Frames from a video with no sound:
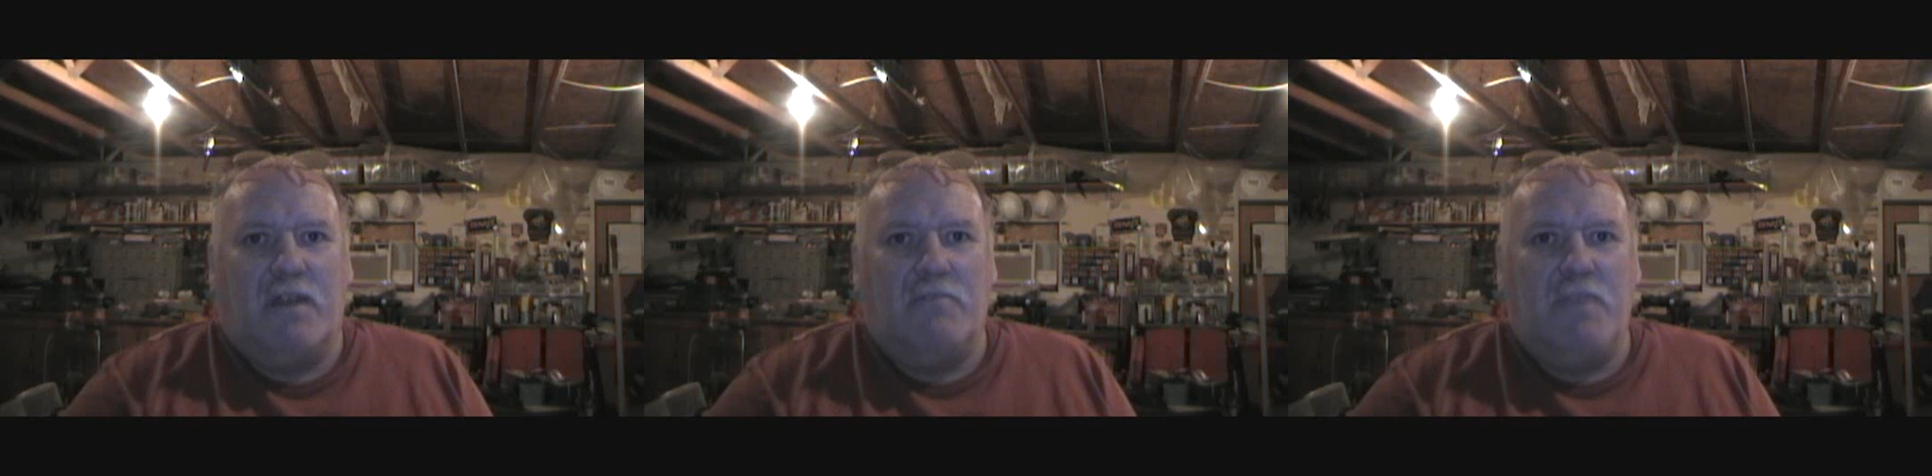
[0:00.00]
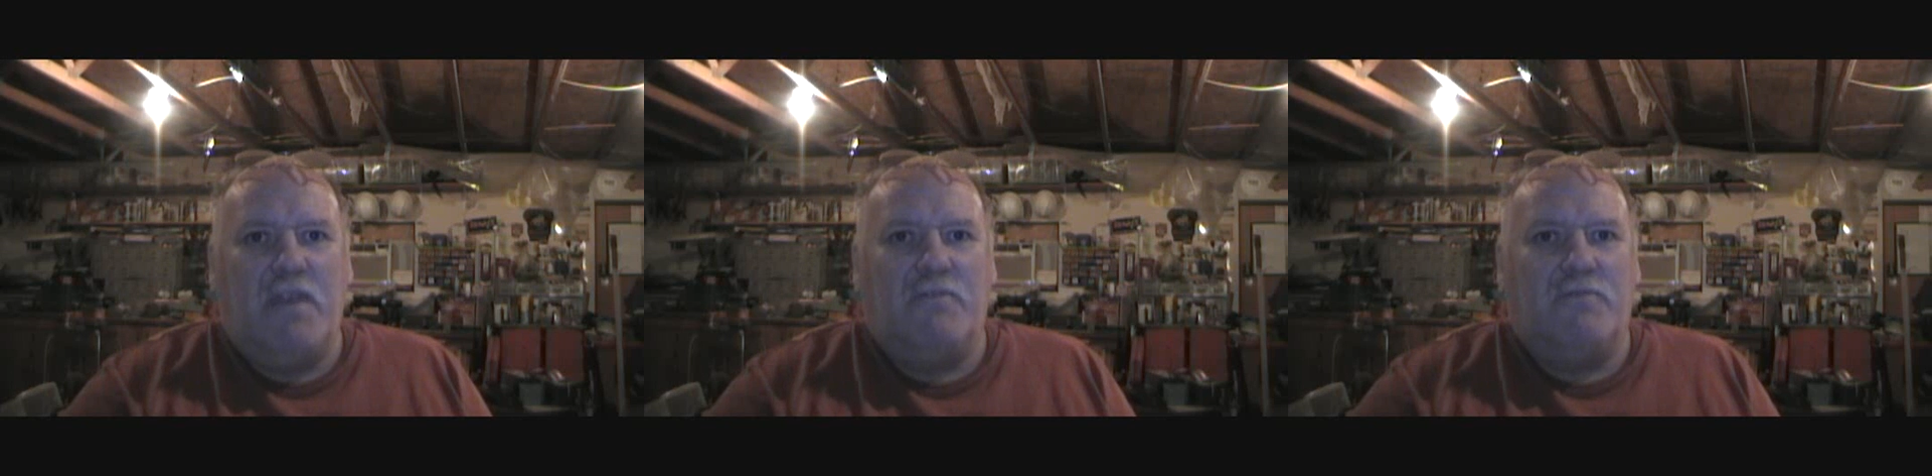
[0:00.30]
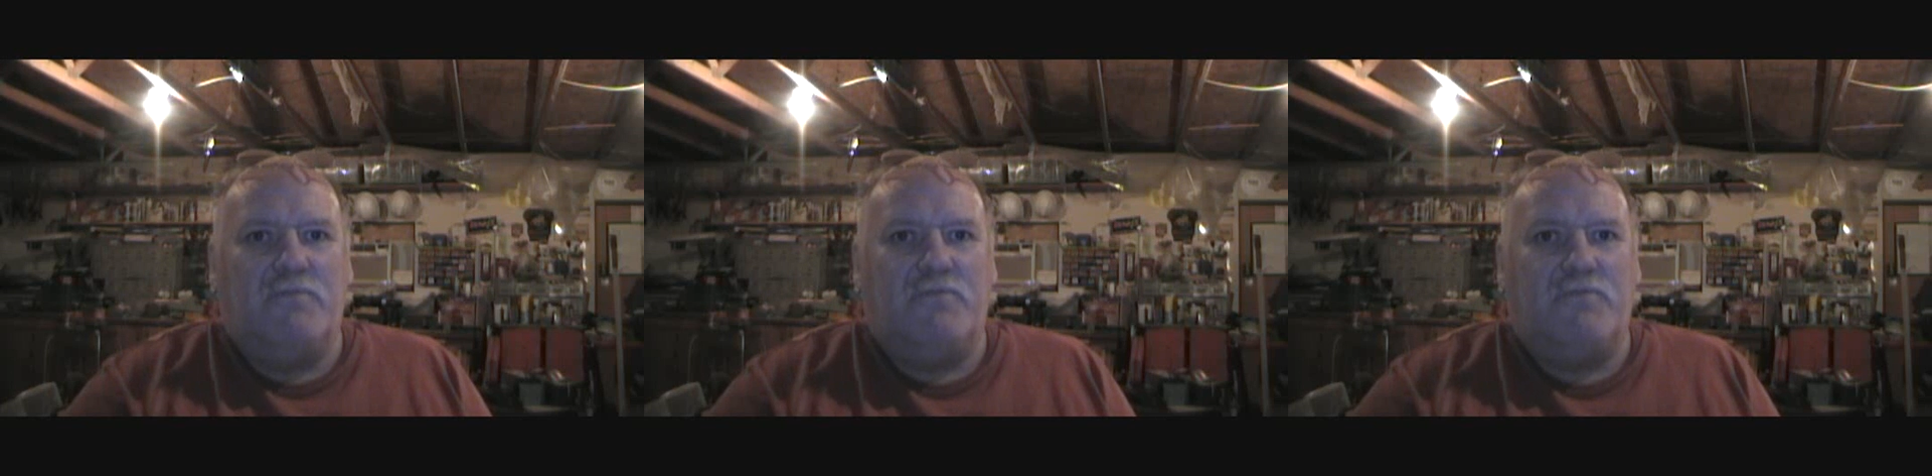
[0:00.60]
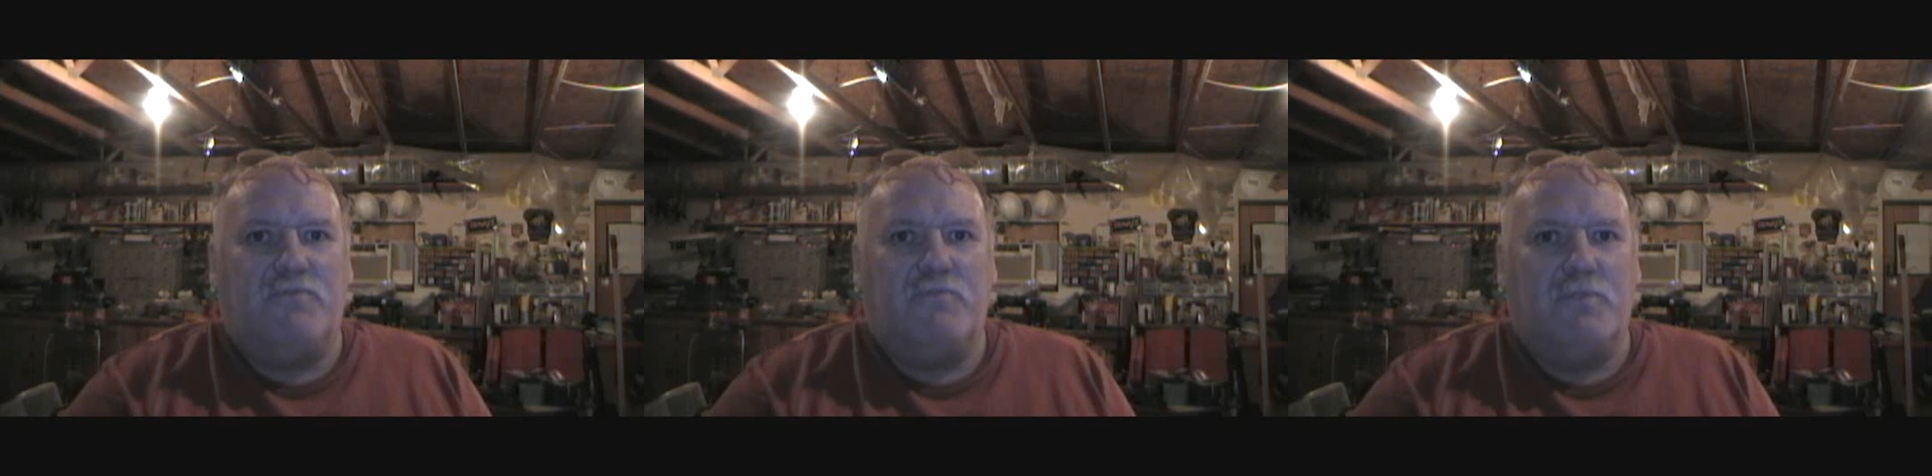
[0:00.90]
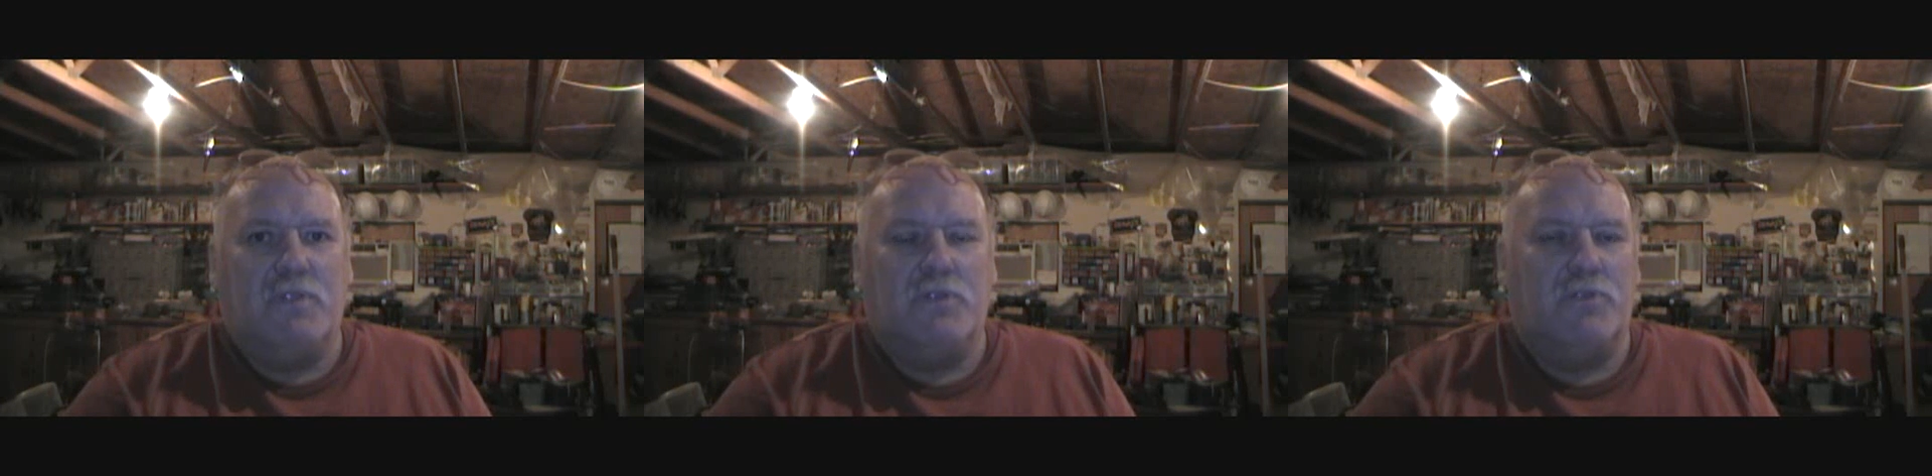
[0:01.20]
may have
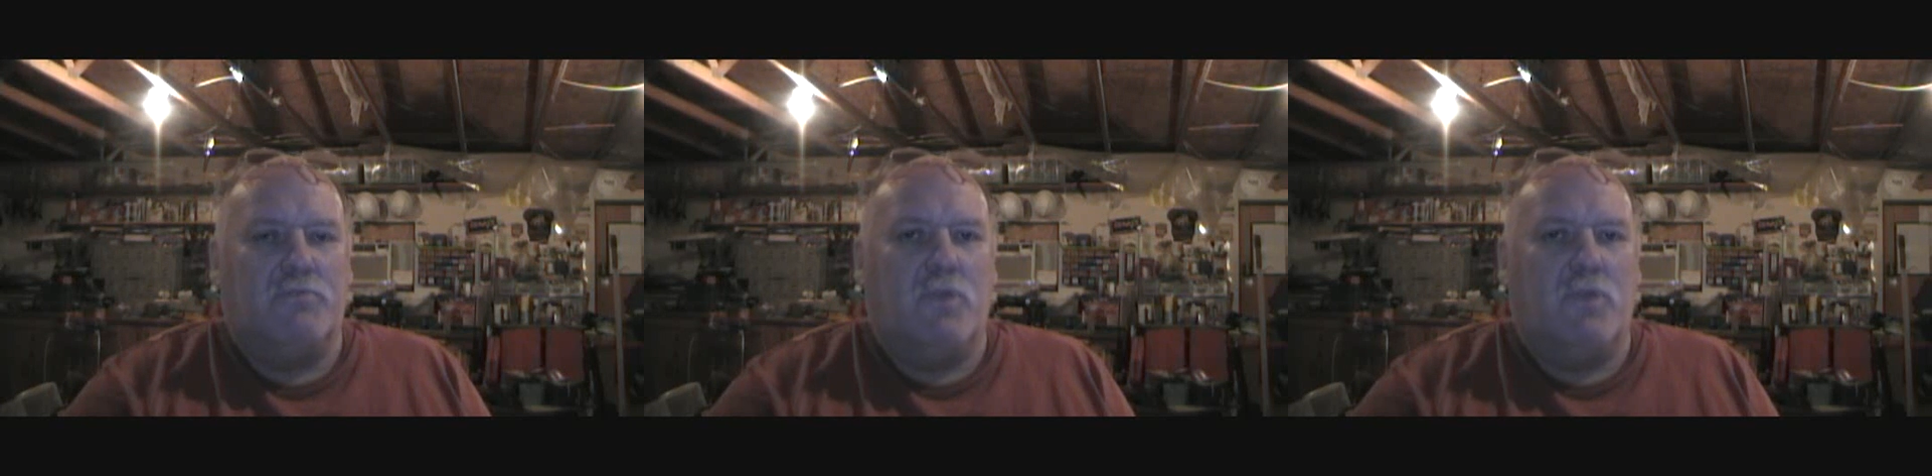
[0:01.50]
learned